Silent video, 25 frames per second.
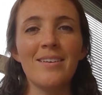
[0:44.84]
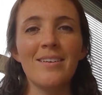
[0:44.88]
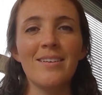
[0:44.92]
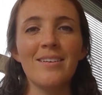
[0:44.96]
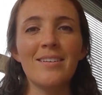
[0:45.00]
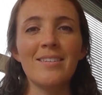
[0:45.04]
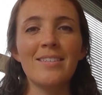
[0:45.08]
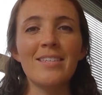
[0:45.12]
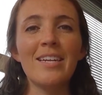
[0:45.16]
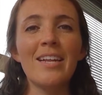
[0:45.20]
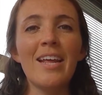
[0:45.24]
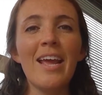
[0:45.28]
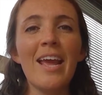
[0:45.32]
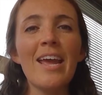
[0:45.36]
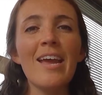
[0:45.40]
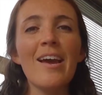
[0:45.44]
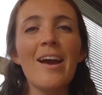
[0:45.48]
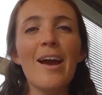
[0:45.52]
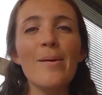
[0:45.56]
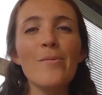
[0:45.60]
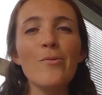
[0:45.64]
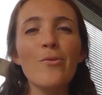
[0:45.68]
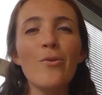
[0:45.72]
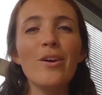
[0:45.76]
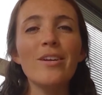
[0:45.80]
Today,
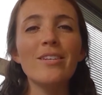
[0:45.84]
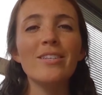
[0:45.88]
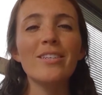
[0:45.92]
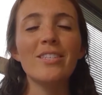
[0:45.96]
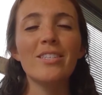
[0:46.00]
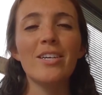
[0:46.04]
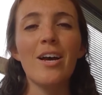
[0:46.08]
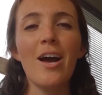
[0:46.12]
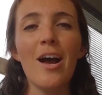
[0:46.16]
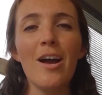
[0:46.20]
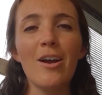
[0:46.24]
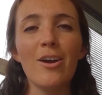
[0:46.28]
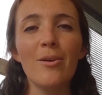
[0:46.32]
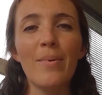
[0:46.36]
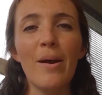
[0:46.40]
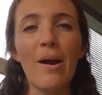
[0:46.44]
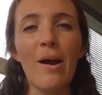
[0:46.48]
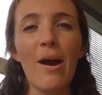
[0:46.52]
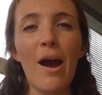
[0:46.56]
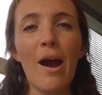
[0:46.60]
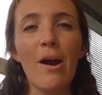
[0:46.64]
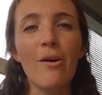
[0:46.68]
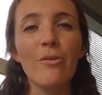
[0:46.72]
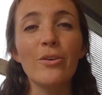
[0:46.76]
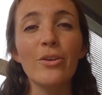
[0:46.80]
I'm going to talk
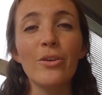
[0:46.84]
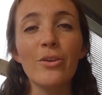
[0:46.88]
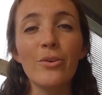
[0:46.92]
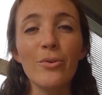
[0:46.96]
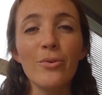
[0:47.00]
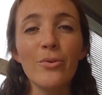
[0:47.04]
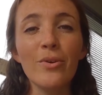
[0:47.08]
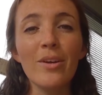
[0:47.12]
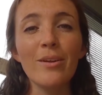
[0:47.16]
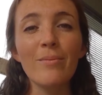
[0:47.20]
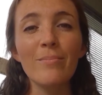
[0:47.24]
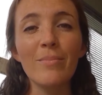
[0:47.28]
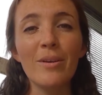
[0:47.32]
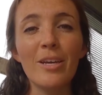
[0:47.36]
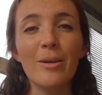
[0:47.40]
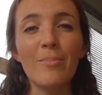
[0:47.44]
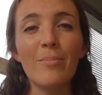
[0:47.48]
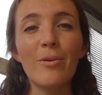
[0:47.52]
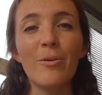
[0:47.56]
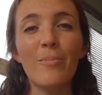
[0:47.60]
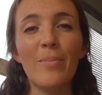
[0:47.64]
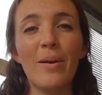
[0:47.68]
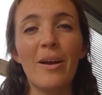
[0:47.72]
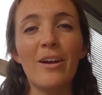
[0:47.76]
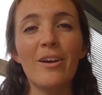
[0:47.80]
about how you can be
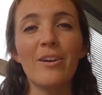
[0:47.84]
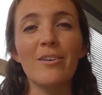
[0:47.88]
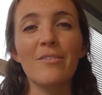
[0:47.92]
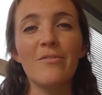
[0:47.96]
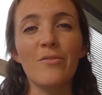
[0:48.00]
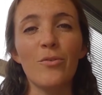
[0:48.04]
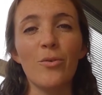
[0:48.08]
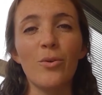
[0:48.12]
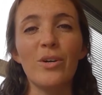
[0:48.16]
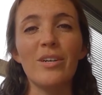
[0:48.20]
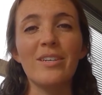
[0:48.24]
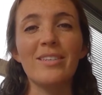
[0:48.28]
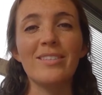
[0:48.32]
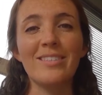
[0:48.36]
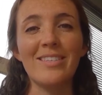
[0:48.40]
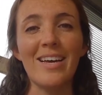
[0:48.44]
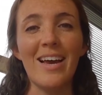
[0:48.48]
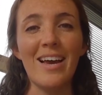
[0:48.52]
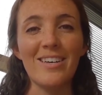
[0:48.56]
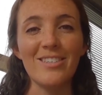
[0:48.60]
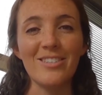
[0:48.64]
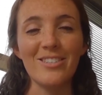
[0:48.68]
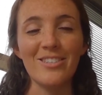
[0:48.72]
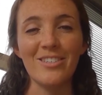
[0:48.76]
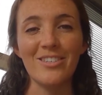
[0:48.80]
prepared for
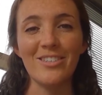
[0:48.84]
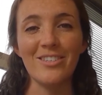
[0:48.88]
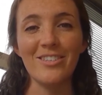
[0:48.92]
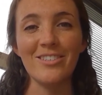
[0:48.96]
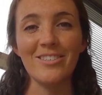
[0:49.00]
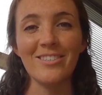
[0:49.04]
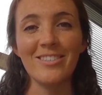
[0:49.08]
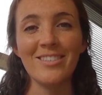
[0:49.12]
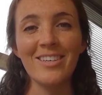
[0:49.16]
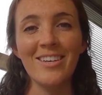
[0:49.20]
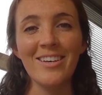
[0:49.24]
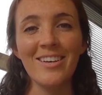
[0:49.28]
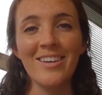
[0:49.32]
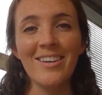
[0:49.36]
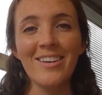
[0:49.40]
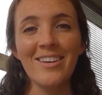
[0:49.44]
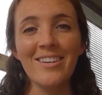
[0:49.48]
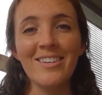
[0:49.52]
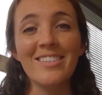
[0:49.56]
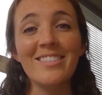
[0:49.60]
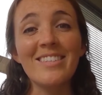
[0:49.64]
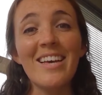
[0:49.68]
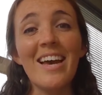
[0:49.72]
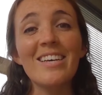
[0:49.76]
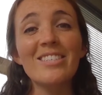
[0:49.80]
disasters.
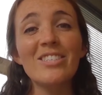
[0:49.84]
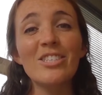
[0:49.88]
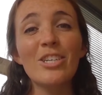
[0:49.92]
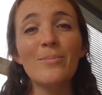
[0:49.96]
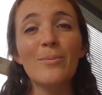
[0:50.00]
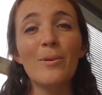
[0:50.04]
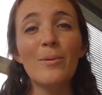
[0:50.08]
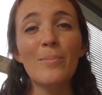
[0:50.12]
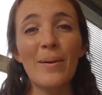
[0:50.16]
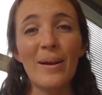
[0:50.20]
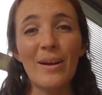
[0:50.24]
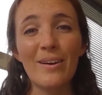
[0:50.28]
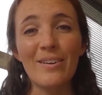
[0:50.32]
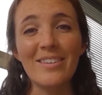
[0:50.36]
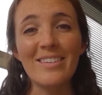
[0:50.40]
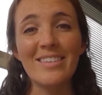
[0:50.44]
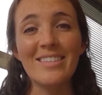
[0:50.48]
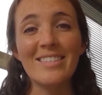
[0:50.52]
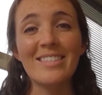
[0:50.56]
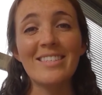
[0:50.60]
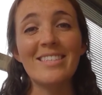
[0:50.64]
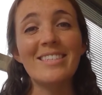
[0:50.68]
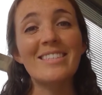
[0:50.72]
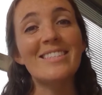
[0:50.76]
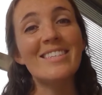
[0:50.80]
Disaster
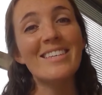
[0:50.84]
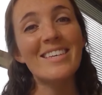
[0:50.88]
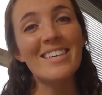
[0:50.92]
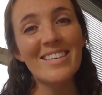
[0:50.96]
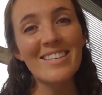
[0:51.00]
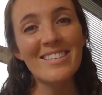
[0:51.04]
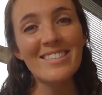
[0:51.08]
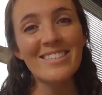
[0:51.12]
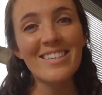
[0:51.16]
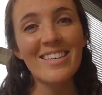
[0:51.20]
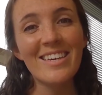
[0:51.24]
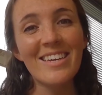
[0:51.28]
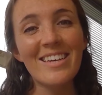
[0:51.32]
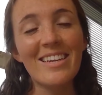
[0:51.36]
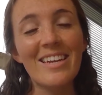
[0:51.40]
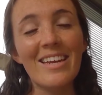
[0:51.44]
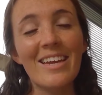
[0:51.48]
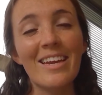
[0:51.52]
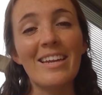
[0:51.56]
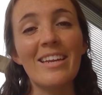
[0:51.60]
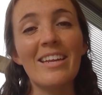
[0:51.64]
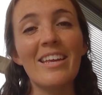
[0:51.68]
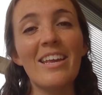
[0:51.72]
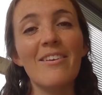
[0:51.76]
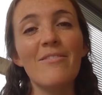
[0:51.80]
preparedness is easy and it
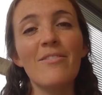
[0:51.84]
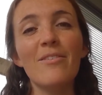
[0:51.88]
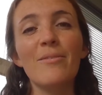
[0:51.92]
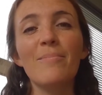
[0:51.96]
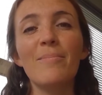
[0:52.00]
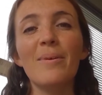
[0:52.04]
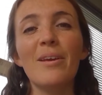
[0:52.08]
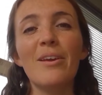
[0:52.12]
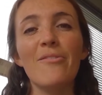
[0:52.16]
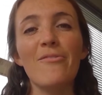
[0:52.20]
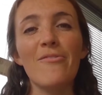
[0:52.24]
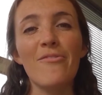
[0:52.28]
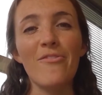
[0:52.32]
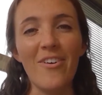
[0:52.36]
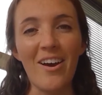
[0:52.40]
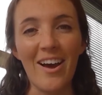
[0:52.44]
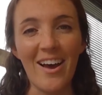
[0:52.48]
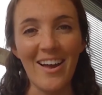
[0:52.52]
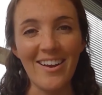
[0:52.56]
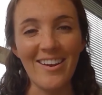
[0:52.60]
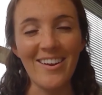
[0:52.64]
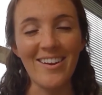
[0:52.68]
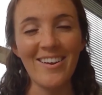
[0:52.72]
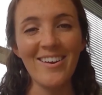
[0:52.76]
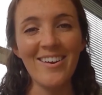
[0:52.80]
can even be
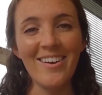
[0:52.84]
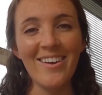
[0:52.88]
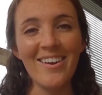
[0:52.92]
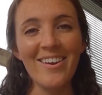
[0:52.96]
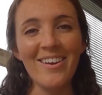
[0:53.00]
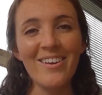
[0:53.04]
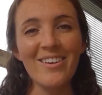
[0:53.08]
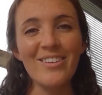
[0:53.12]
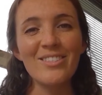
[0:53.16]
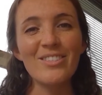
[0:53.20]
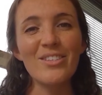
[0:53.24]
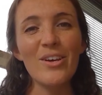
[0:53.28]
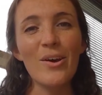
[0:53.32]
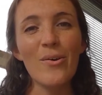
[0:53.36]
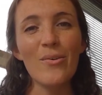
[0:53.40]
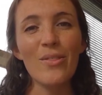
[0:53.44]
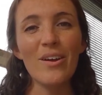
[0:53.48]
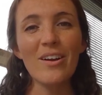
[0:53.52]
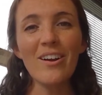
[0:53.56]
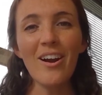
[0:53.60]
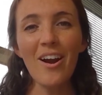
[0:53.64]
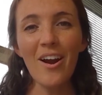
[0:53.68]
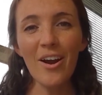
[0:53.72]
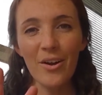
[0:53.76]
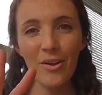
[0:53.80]
fun. So
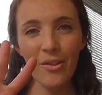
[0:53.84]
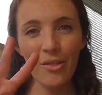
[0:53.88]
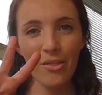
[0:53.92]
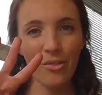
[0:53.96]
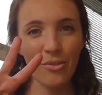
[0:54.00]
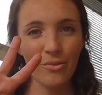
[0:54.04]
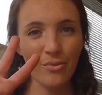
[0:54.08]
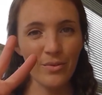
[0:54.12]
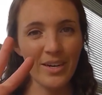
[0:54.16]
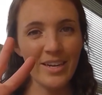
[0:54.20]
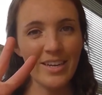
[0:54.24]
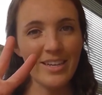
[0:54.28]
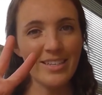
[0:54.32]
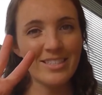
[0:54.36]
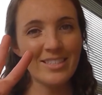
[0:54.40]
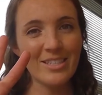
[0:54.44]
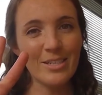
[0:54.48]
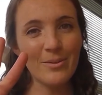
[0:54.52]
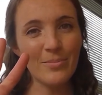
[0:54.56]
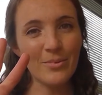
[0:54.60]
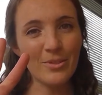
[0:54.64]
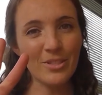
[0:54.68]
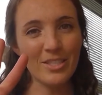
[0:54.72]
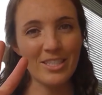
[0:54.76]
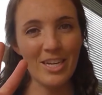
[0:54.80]
there are 3
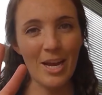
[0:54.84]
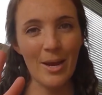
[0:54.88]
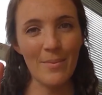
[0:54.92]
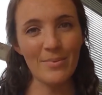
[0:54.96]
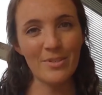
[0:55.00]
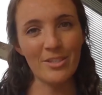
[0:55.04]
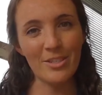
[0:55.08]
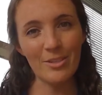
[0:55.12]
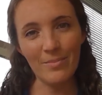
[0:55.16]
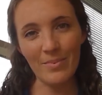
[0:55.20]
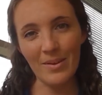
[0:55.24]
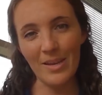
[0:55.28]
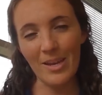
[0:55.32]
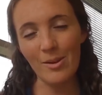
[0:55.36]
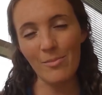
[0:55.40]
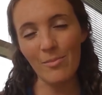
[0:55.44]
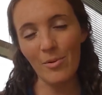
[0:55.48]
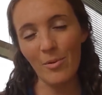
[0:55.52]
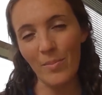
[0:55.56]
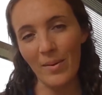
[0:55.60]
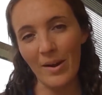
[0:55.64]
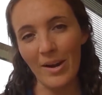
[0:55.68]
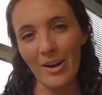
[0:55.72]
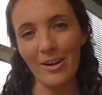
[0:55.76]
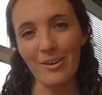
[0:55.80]
simple steps to being
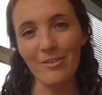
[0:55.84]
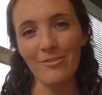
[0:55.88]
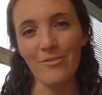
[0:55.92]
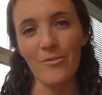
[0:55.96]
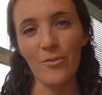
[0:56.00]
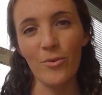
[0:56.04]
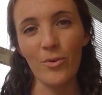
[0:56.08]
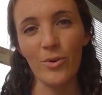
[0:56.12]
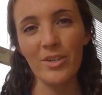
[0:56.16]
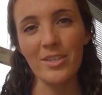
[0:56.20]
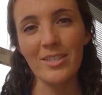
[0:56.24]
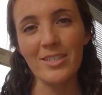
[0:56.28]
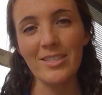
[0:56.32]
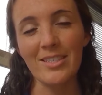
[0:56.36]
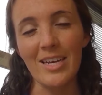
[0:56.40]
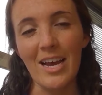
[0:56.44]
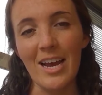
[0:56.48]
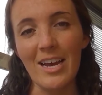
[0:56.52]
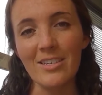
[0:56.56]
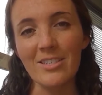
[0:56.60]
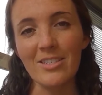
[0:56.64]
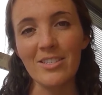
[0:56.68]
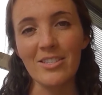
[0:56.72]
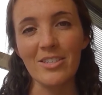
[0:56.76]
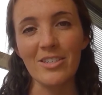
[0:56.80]
prepared for
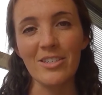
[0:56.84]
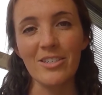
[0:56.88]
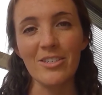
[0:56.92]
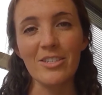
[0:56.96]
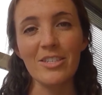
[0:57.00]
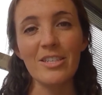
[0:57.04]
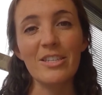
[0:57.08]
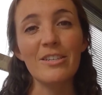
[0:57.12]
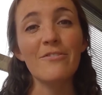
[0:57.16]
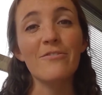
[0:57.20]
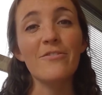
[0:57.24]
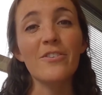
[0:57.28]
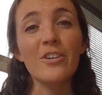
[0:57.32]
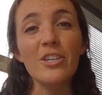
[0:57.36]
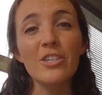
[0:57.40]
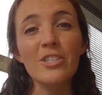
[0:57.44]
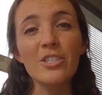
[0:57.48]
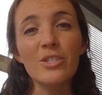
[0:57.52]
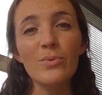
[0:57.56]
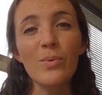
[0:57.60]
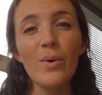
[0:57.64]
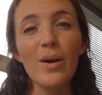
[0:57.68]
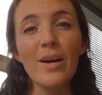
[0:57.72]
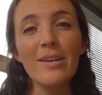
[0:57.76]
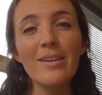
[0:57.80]
disasters. The
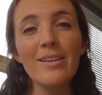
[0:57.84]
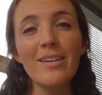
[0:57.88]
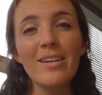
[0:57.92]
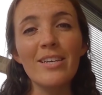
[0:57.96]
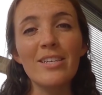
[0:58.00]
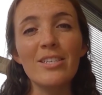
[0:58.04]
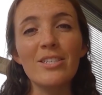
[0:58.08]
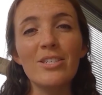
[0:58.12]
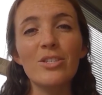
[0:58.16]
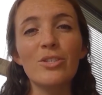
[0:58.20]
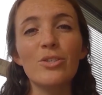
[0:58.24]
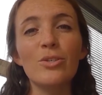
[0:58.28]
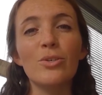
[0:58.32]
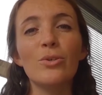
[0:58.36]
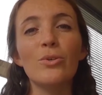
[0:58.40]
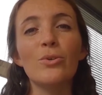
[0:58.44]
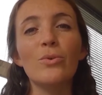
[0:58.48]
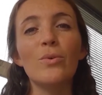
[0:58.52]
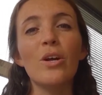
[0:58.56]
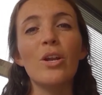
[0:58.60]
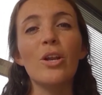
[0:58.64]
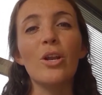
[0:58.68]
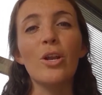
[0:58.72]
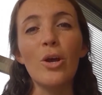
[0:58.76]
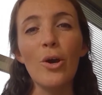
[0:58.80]
first one is
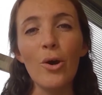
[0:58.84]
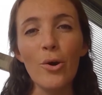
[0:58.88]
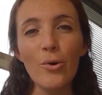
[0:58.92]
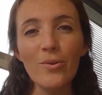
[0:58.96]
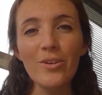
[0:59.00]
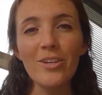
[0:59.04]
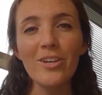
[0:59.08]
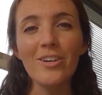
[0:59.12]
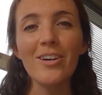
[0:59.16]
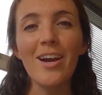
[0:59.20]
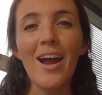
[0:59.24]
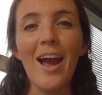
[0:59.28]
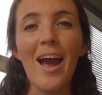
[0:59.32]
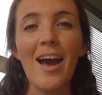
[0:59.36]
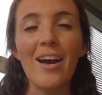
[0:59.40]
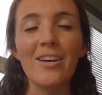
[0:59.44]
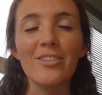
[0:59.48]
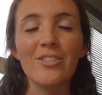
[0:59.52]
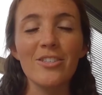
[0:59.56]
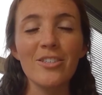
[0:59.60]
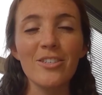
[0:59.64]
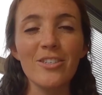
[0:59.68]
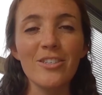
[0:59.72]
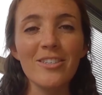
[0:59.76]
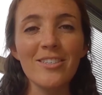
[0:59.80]
to know your
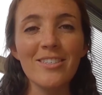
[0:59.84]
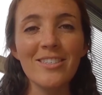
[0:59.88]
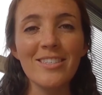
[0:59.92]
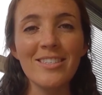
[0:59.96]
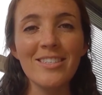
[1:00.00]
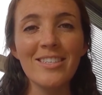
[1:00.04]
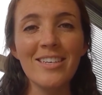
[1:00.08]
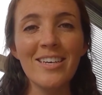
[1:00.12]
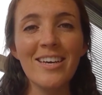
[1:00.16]
hazards.